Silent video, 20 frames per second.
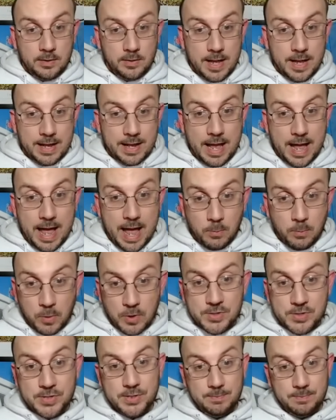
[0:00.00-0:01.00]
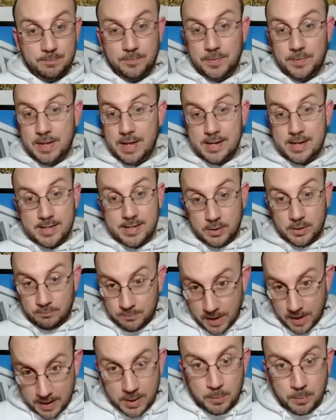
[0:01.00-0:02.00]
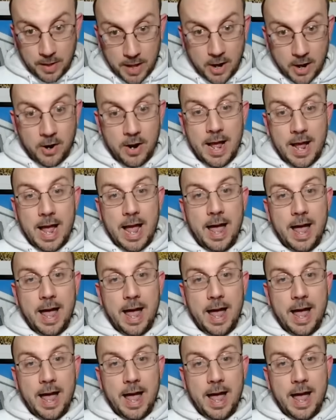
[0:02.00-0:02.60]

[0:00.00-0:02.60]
Like, Edwards is a very good player.